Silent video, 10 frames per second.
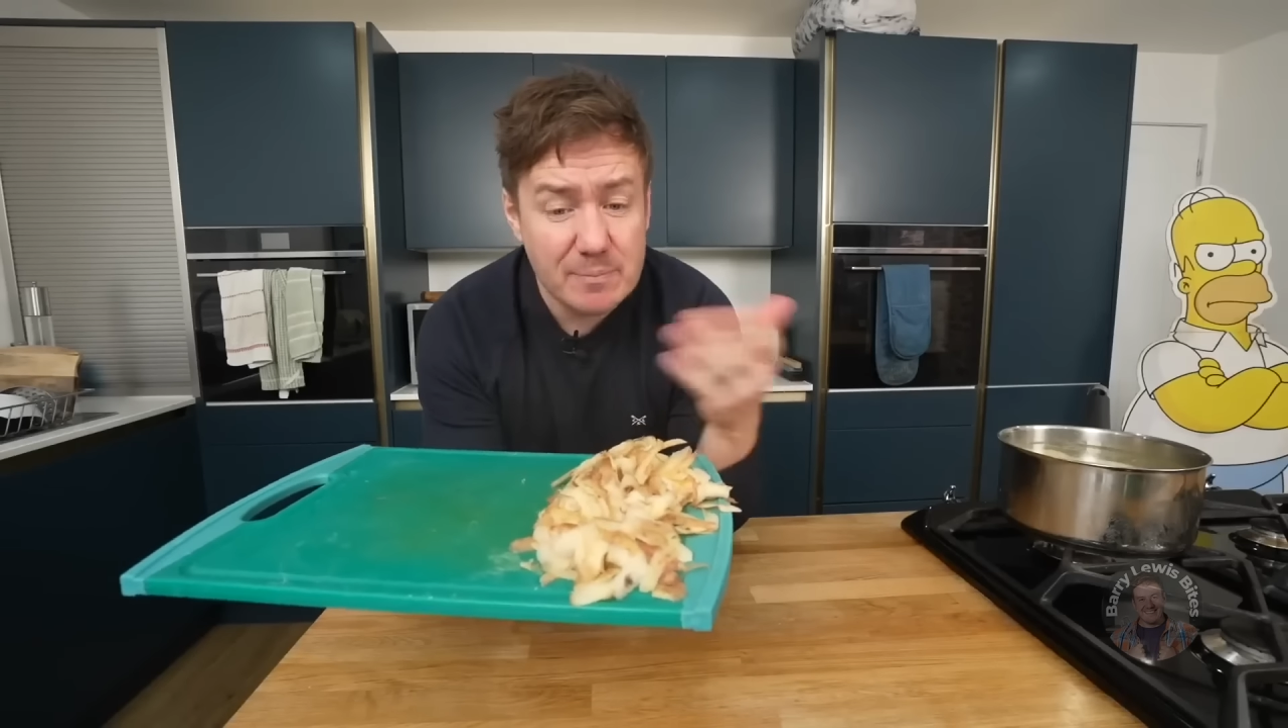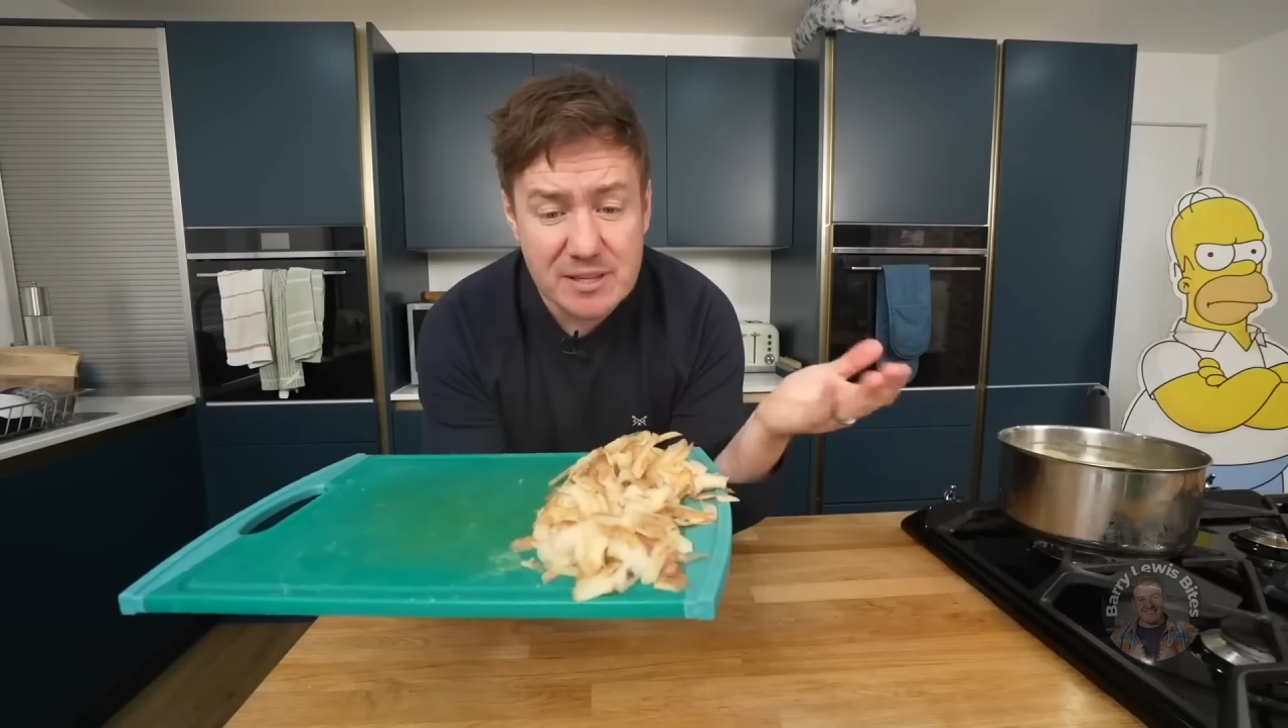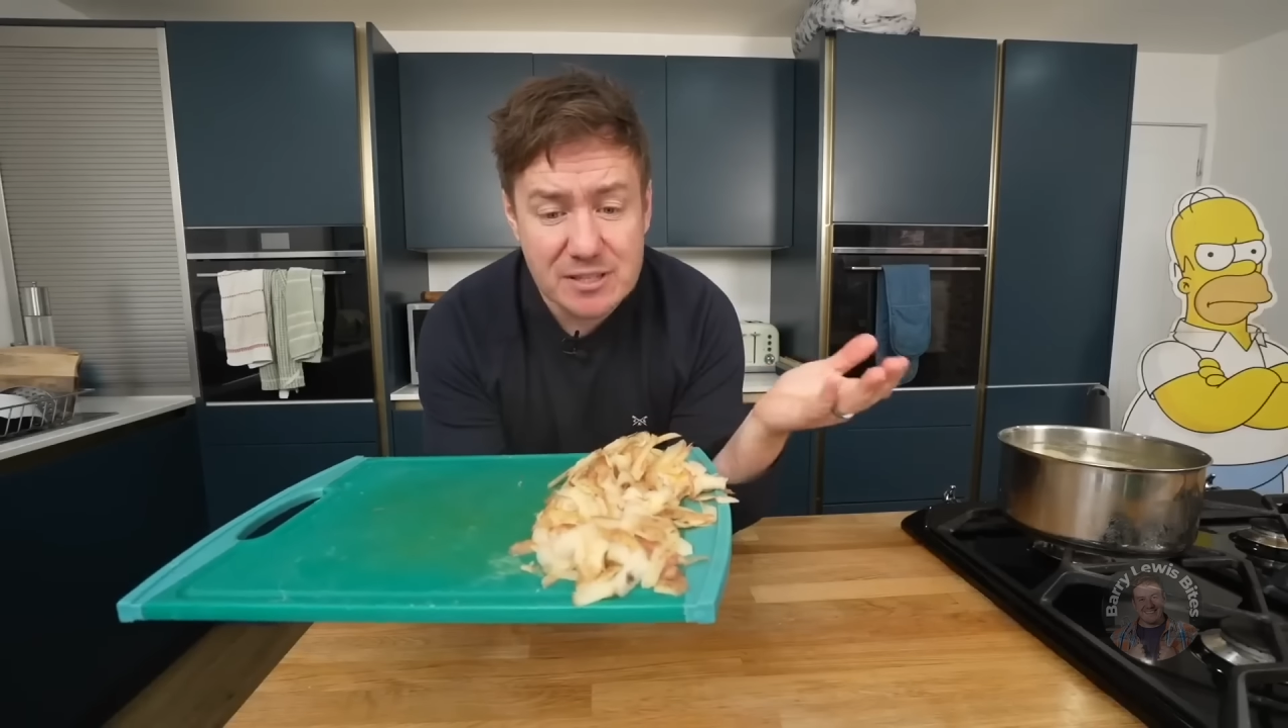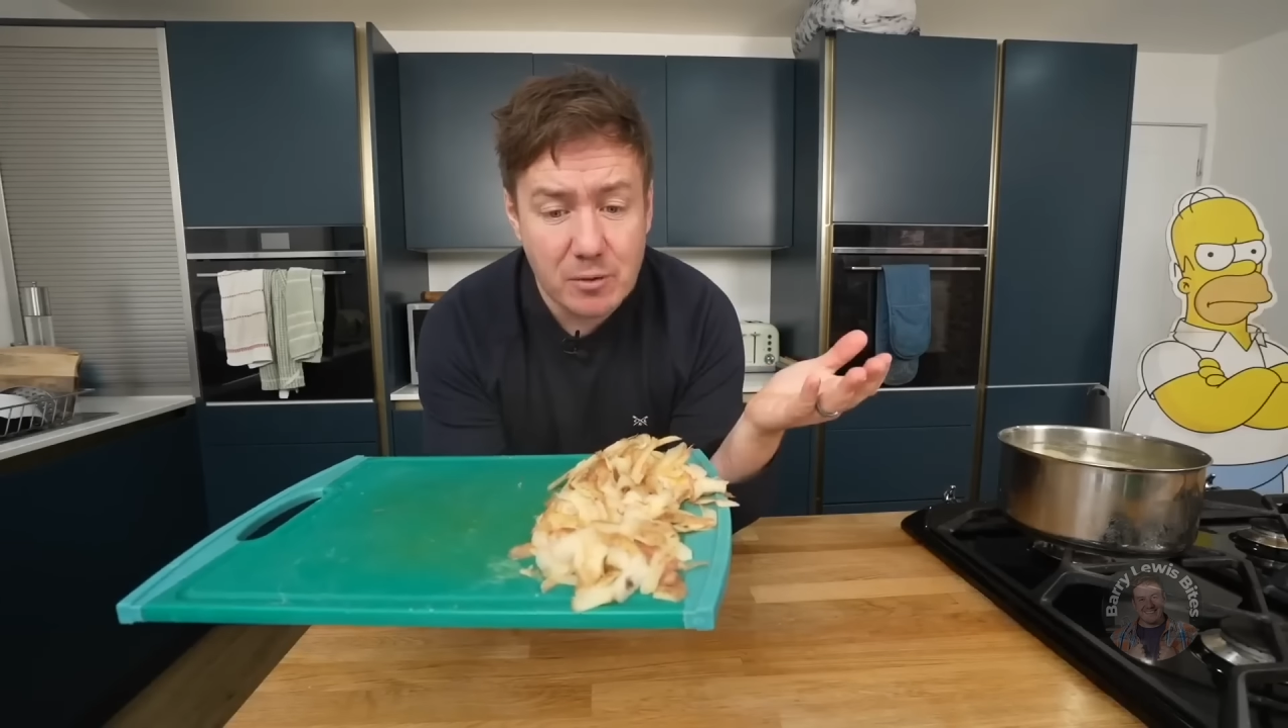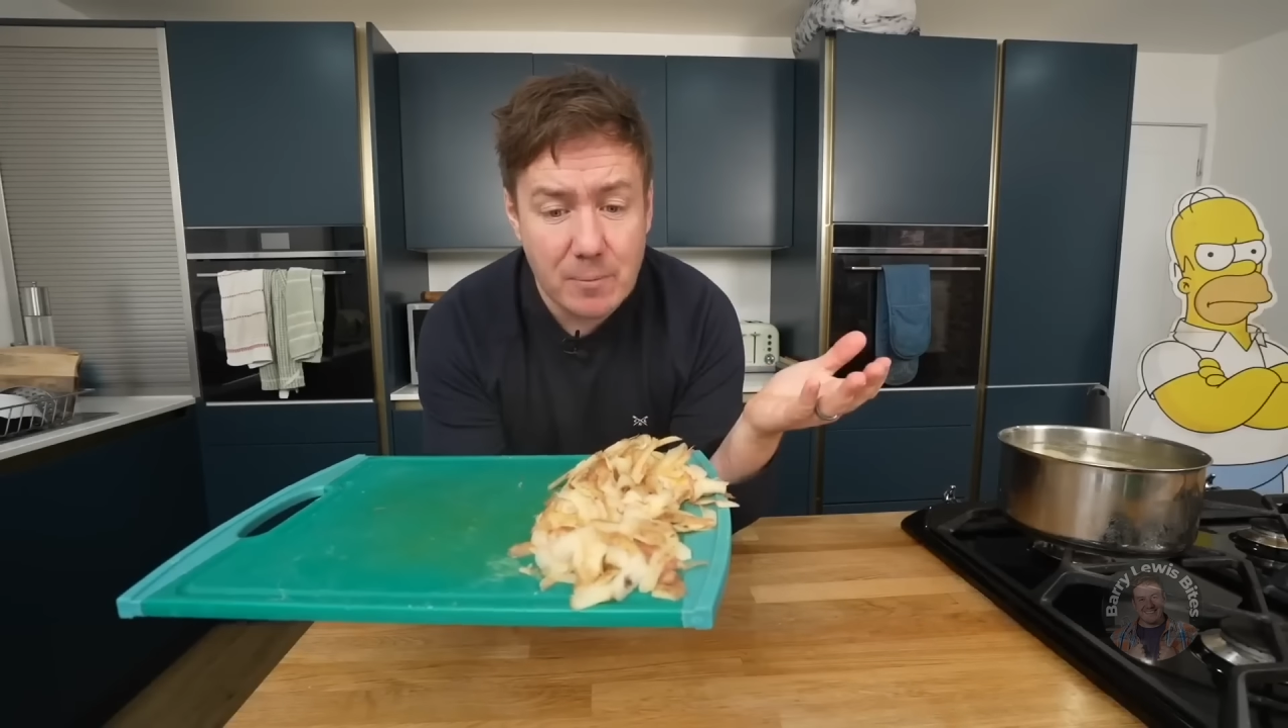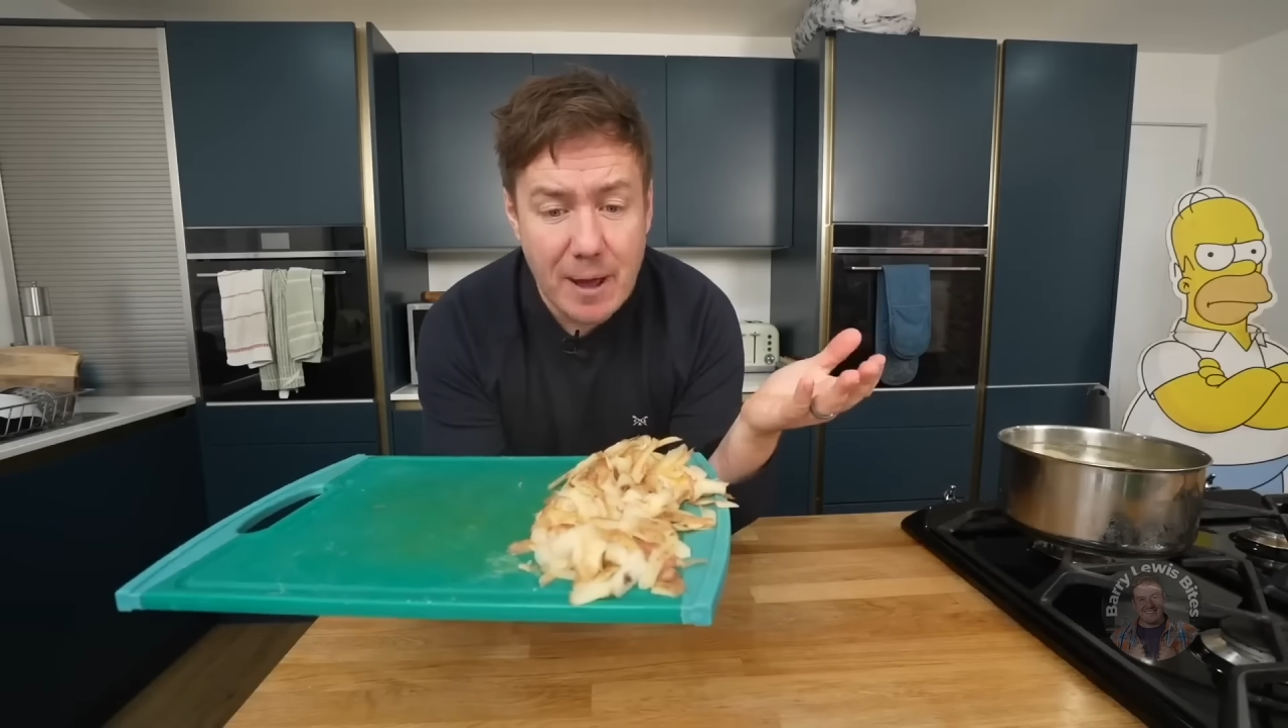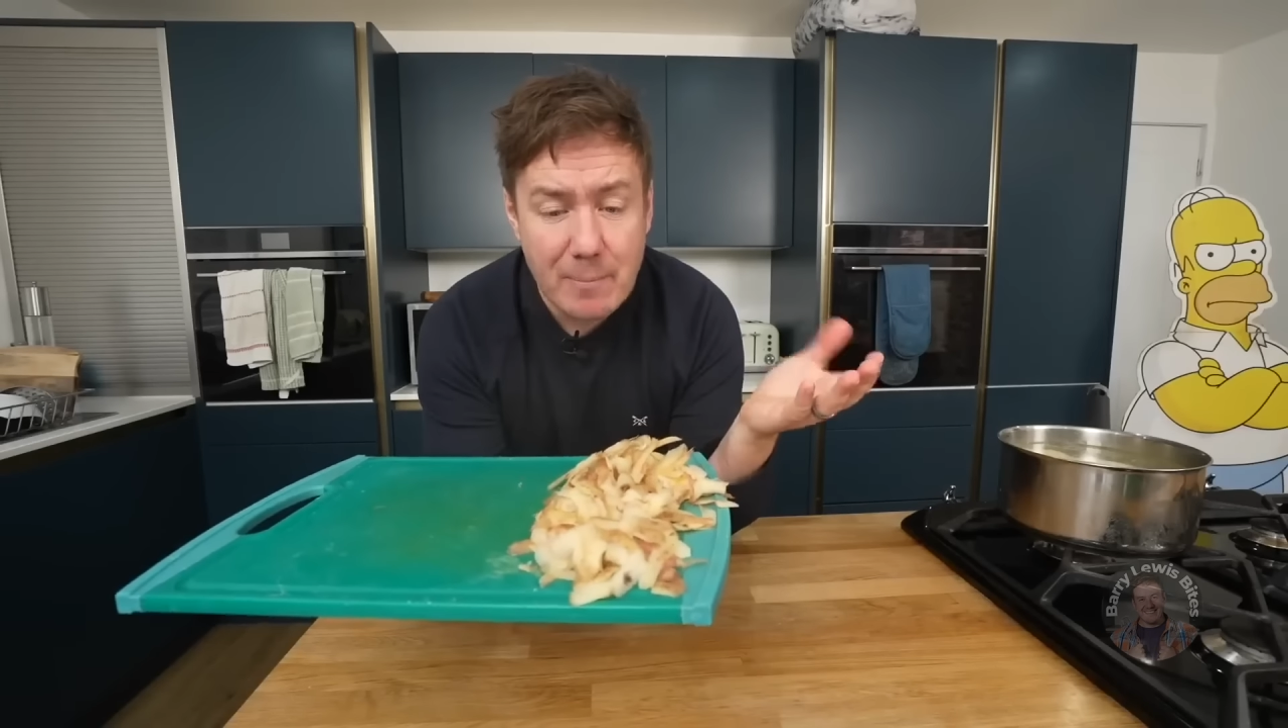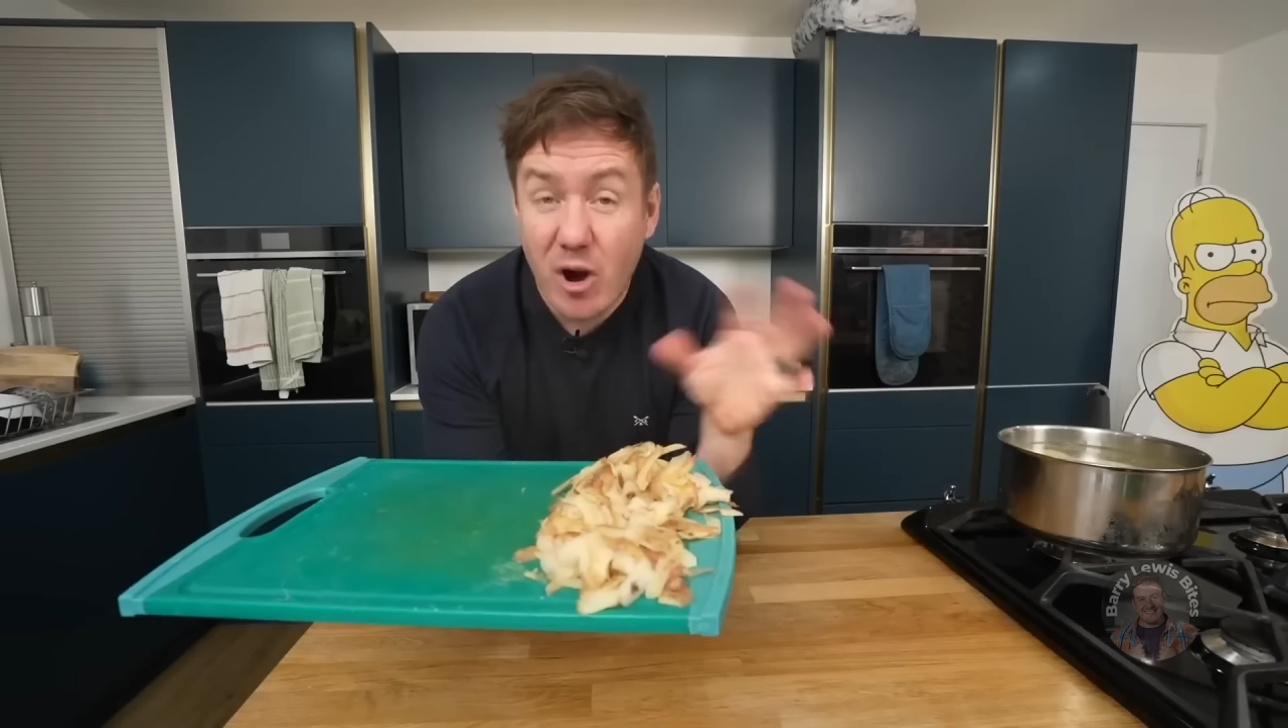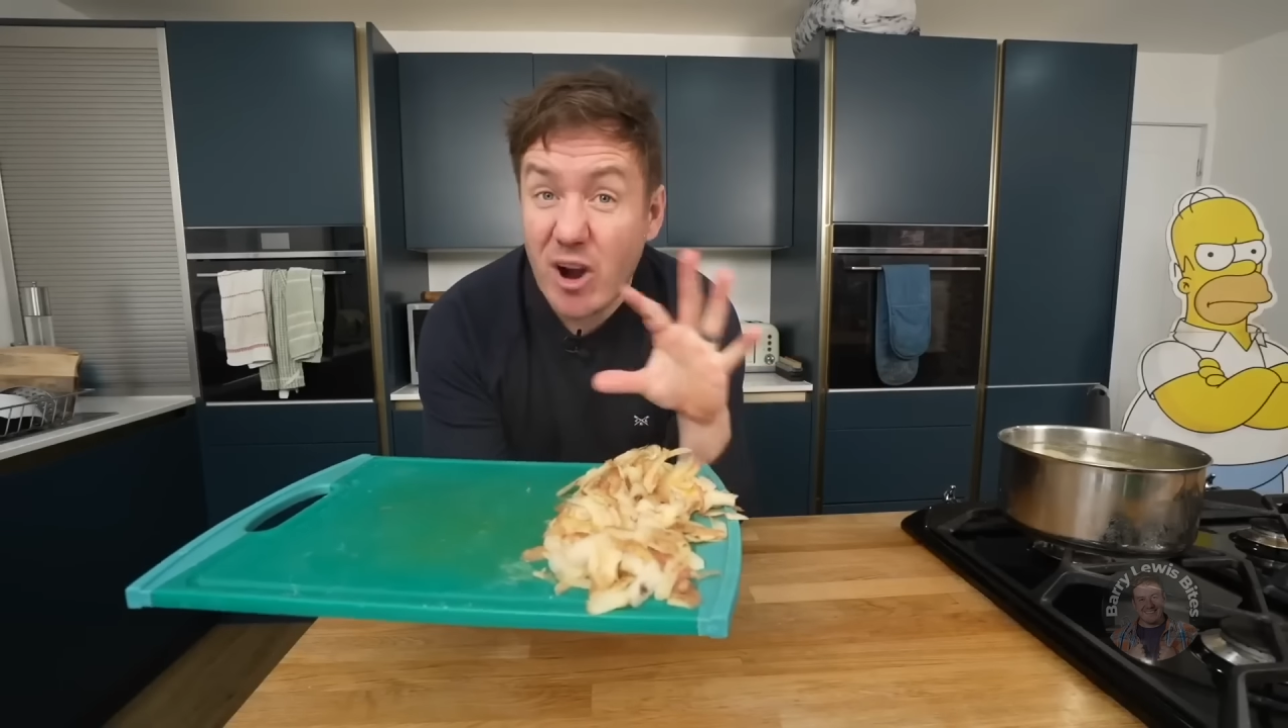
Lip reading: a bit of salt and pepper.